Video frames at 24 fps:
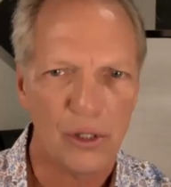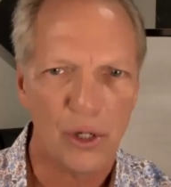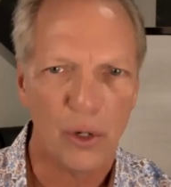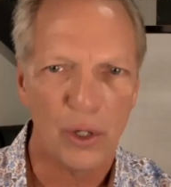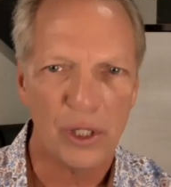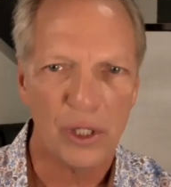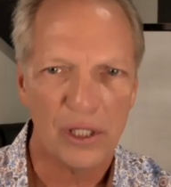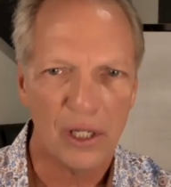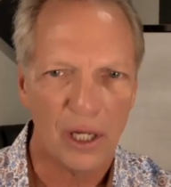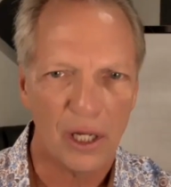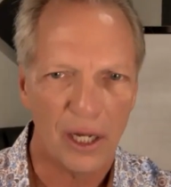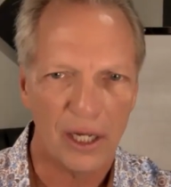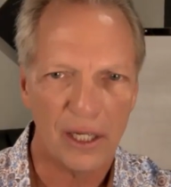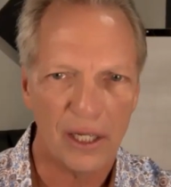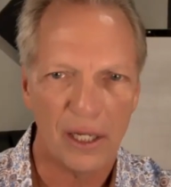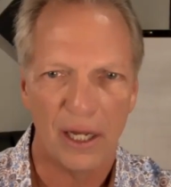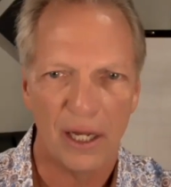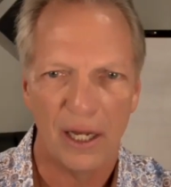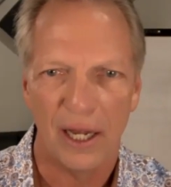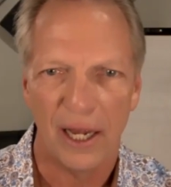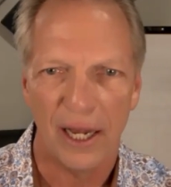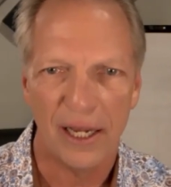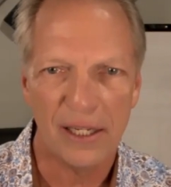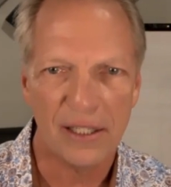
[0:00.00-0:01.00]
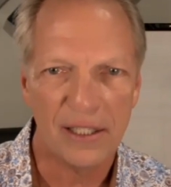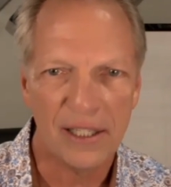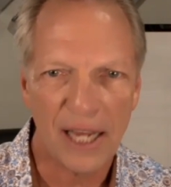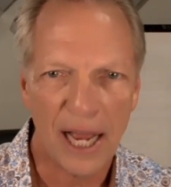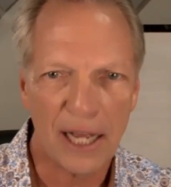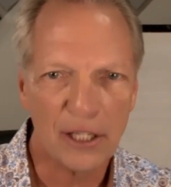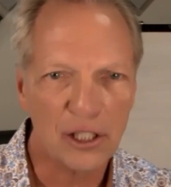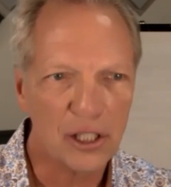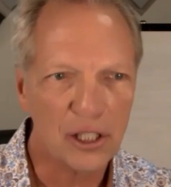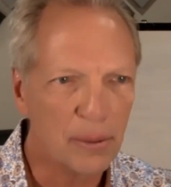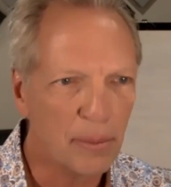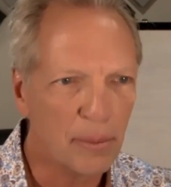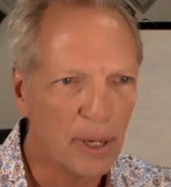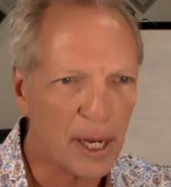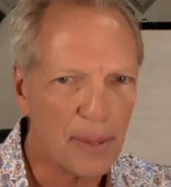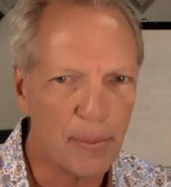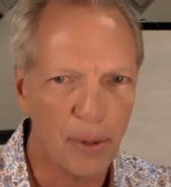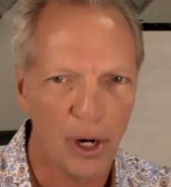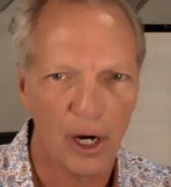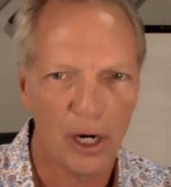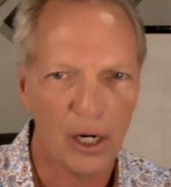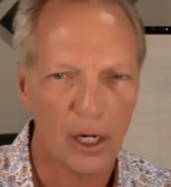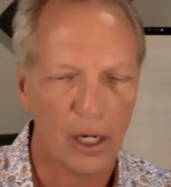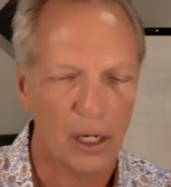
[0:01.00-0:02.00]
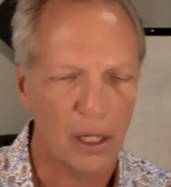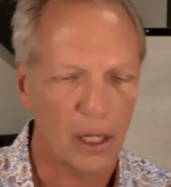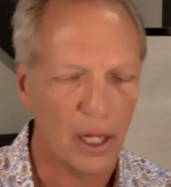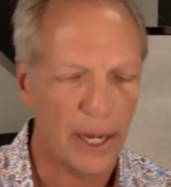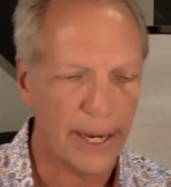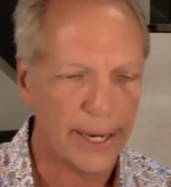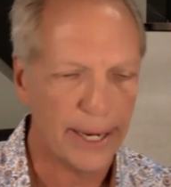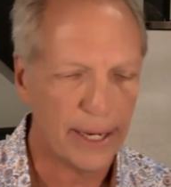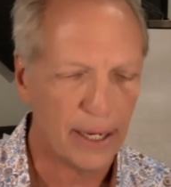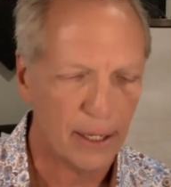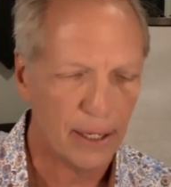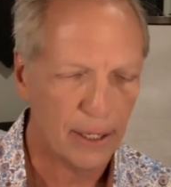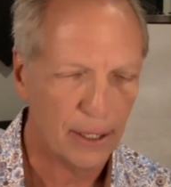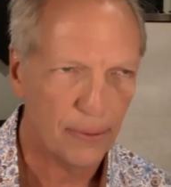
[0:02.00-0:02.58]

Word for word: so that, it, that, it sounds to me, Mark, like,